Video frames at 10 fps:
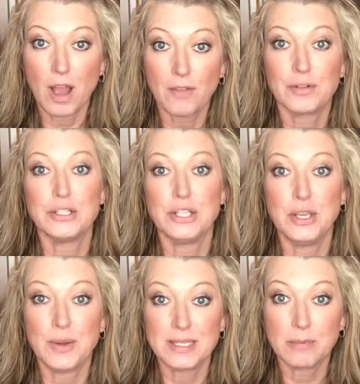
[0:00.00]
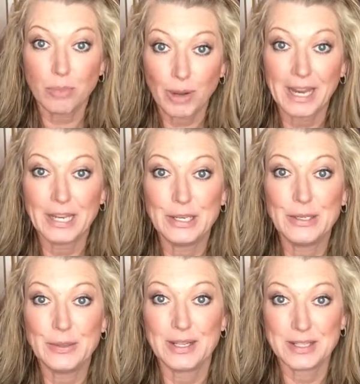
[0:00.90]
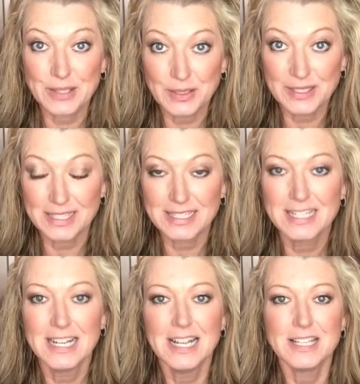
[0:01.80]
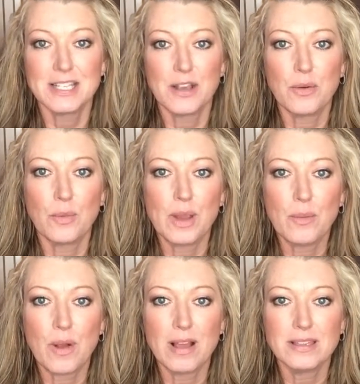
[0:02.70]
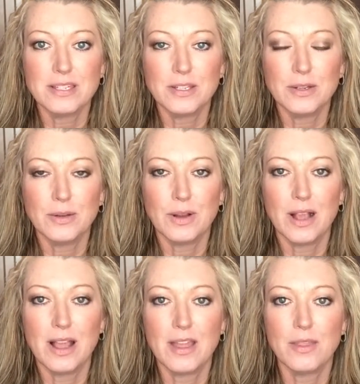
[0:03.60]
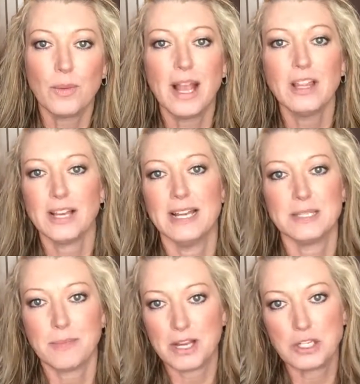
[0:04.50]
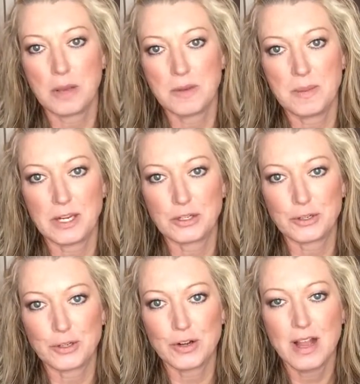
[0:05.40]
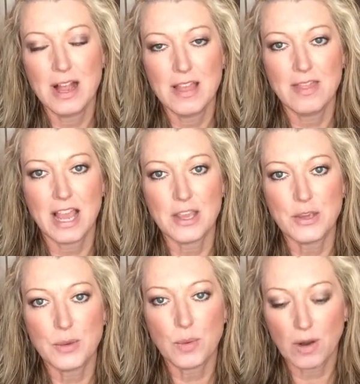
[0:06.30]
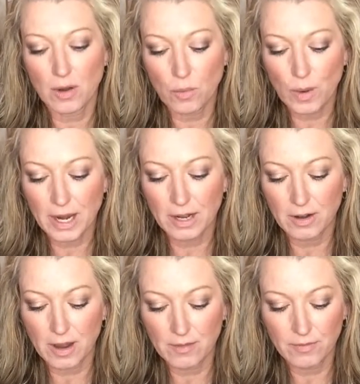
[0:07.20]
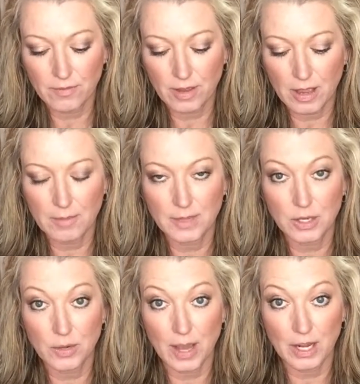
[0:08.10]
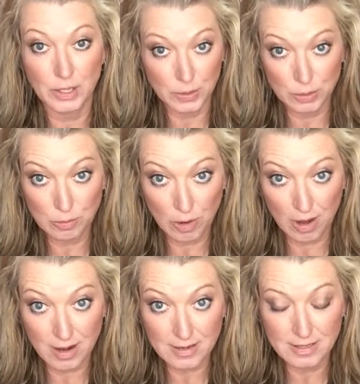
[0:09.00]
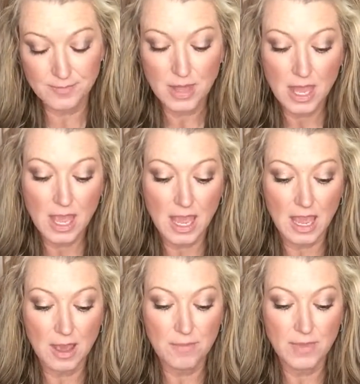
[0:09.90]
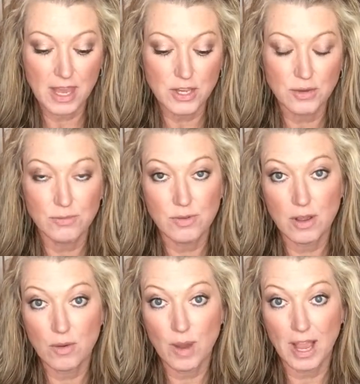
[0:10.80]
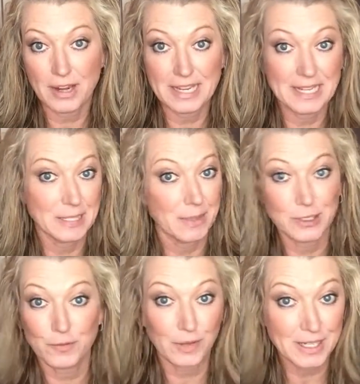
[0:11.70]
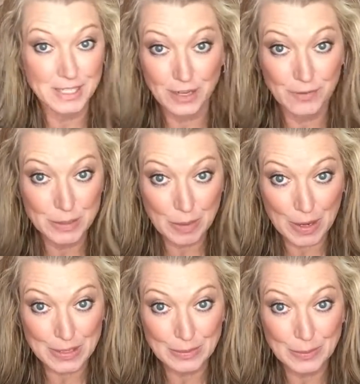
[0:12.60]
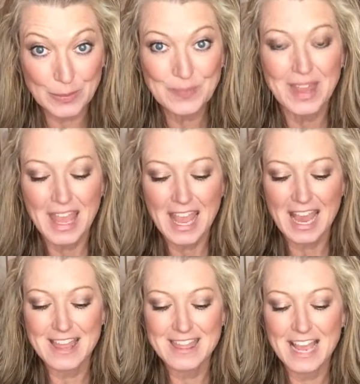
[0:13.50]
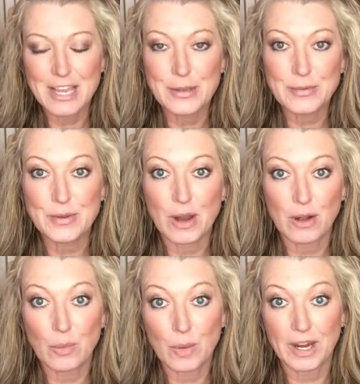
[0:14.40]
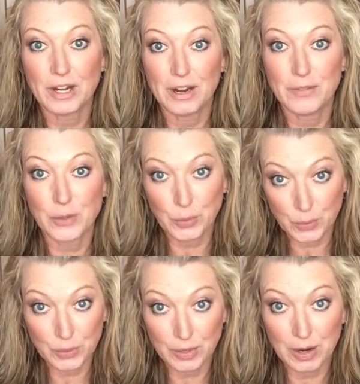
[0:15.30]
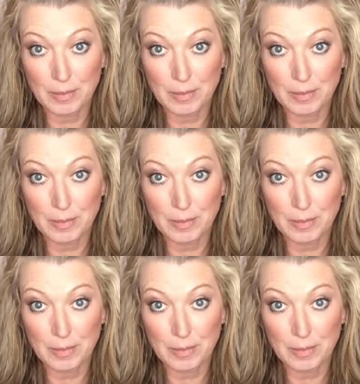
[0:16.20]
offered to you as a brand new consultant. So we want to, the way I look at it, it's my job to make sure that you are aware of, that you know how to use your products, that you know how to get as much free stuff as possible, and that you are aware of your ordering